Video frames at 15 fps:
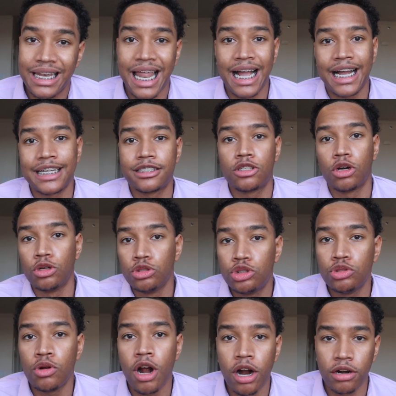Like I
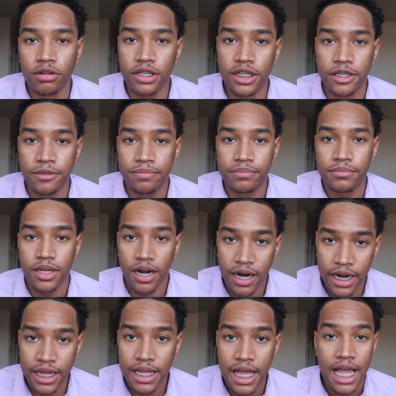told you earlier, all
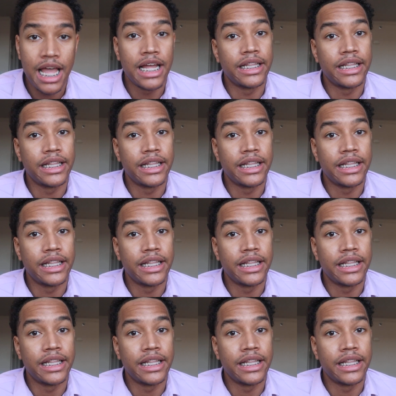right?